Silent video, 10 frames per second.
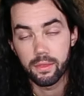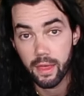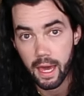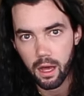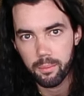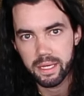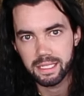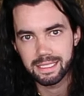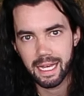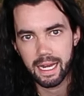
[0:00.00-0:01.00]
That all
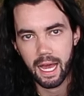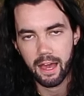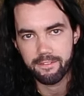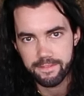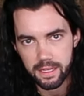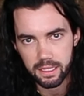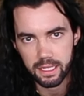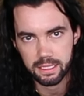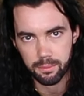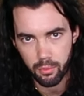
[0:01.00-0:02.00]
being said, I feel
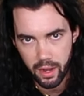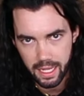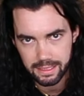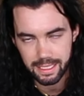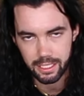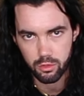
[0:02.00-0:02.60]
like the brands that